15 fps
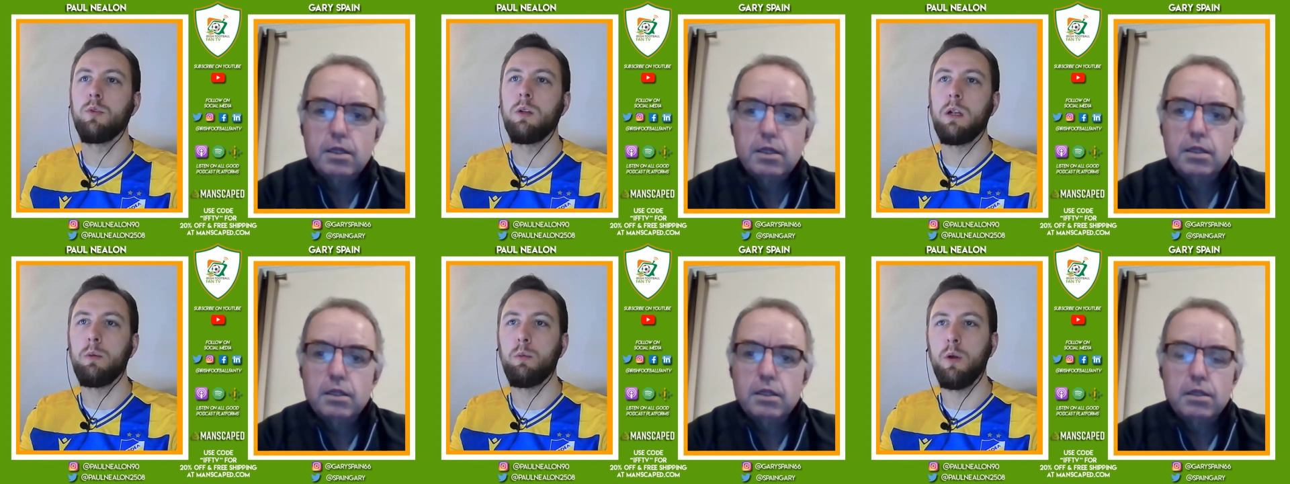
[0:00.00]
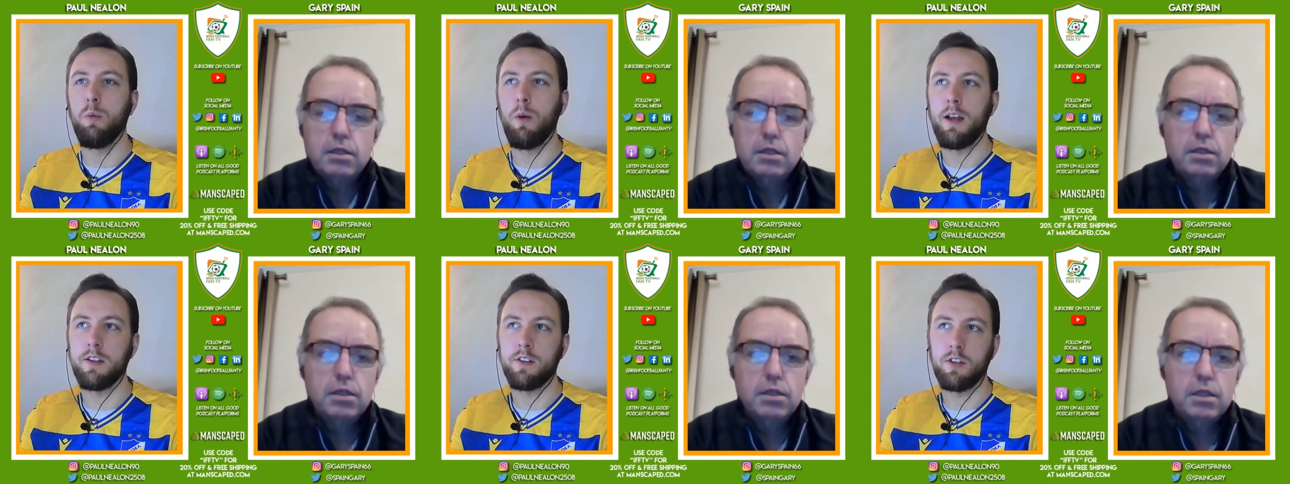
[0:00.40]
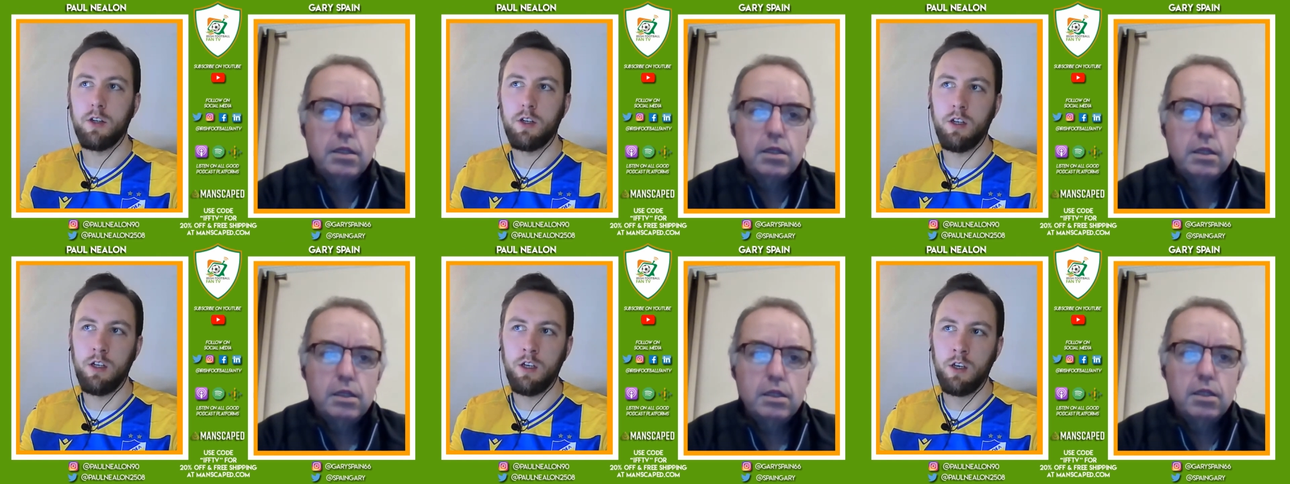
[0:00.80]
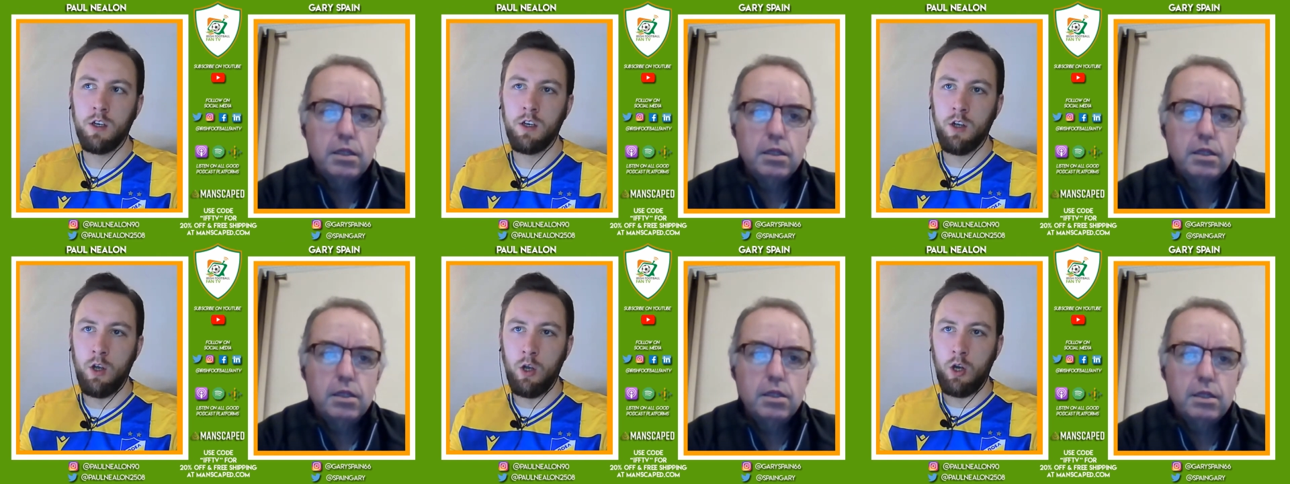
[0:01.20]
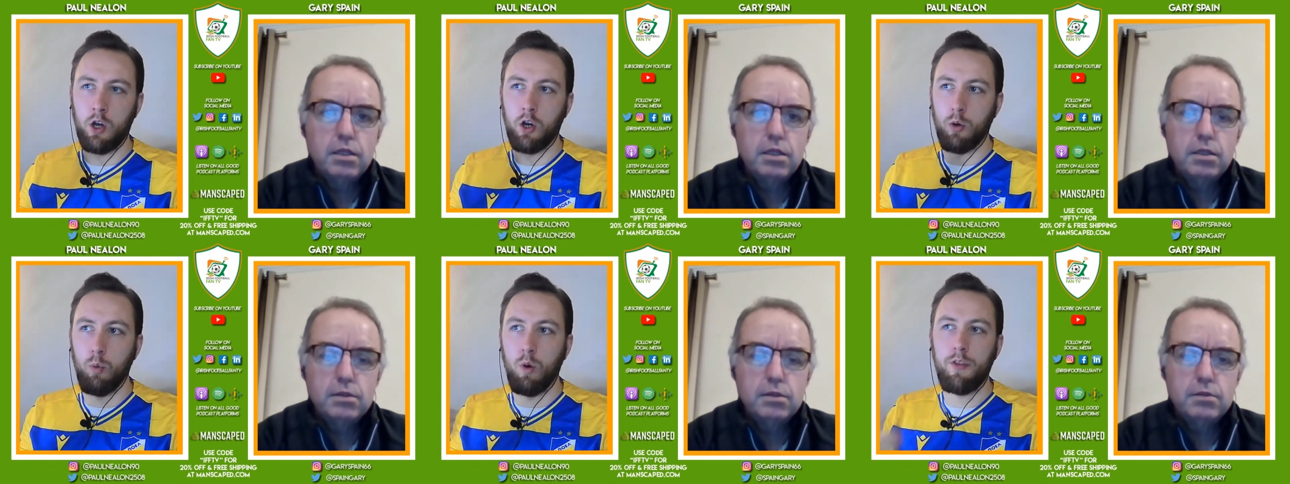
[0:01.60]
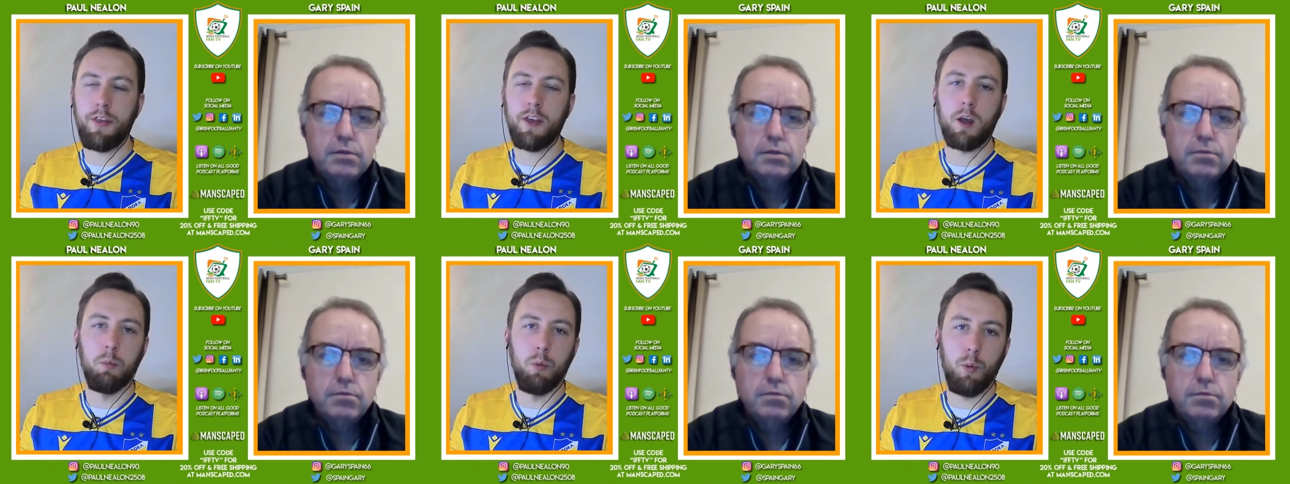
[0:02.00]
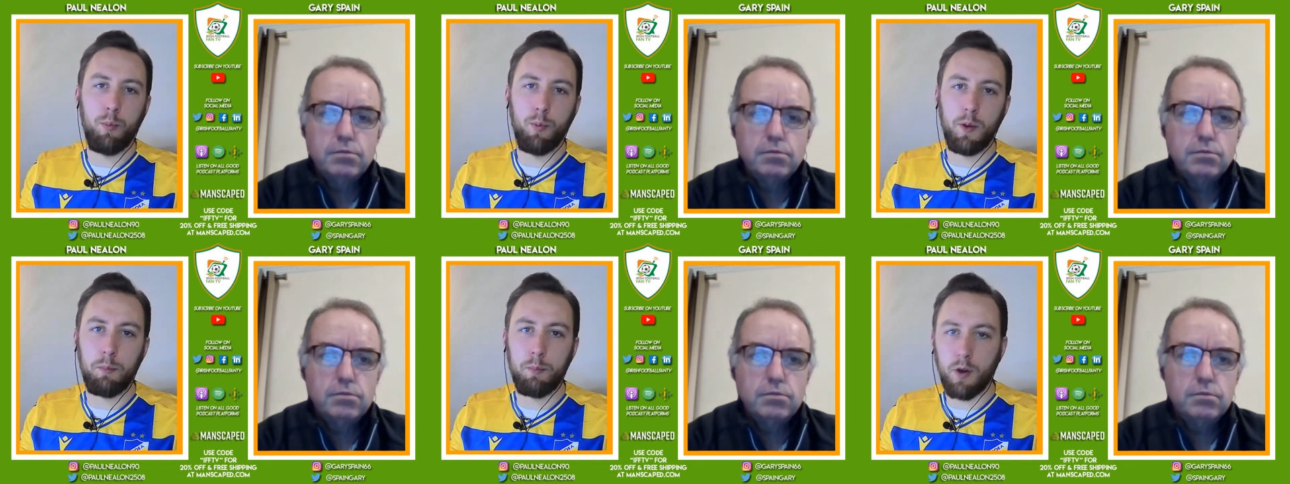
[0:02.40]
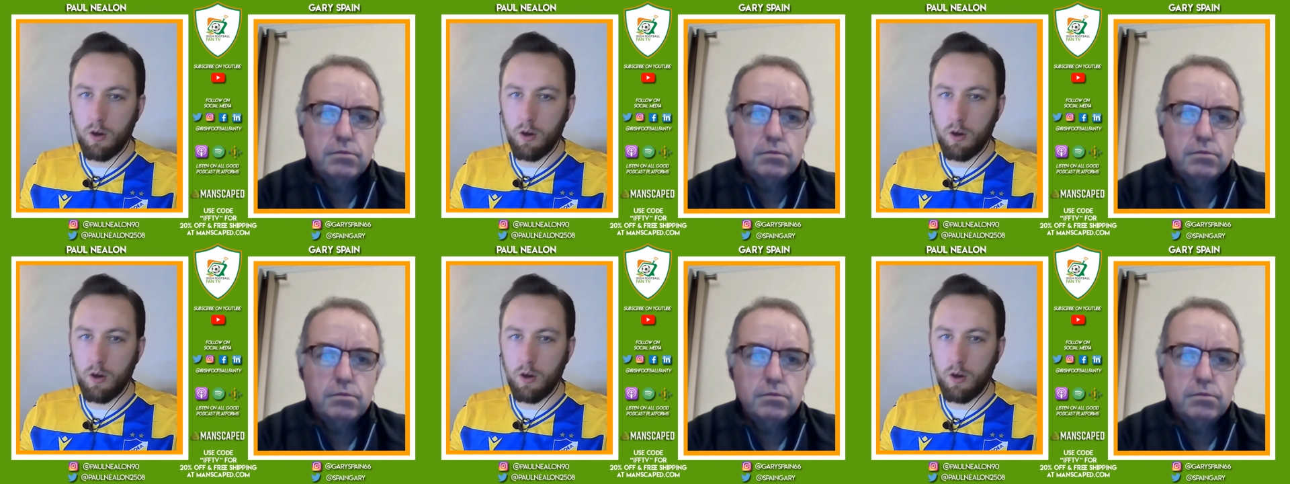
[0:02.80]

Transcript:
Speaker 1: we'll we'll wait and see kind of what they come up with.